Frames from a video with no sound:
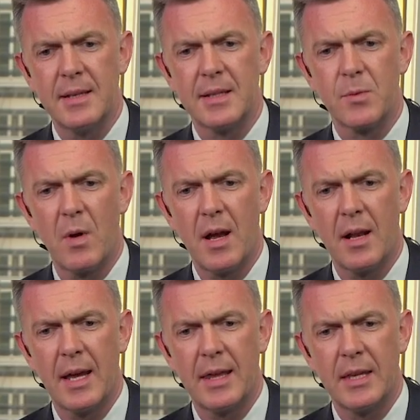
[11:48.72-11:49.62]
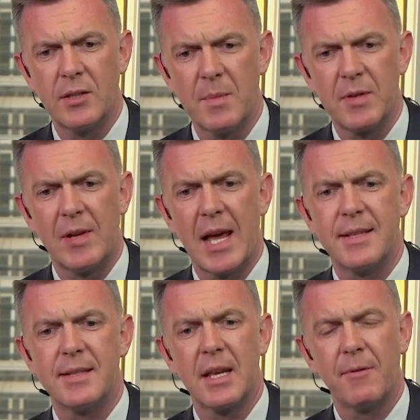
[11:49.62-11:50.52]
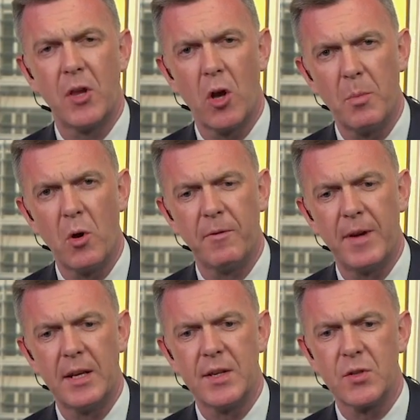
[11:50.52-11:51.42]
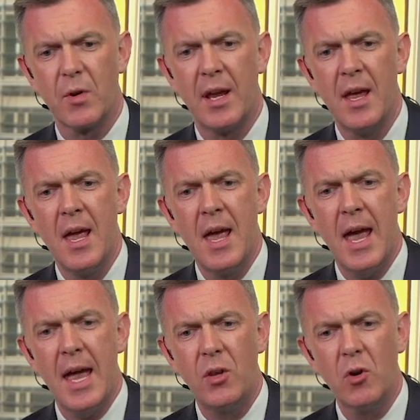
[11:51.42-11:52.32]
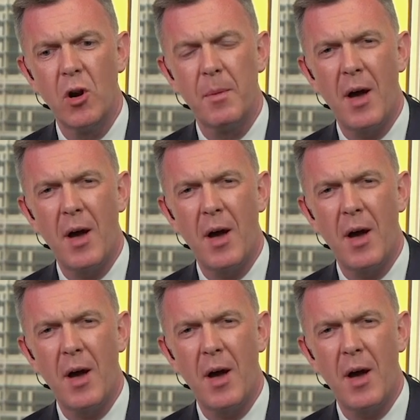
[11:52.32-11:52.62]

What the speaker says: as well and in terms of licensing for the automotive industry in Europe.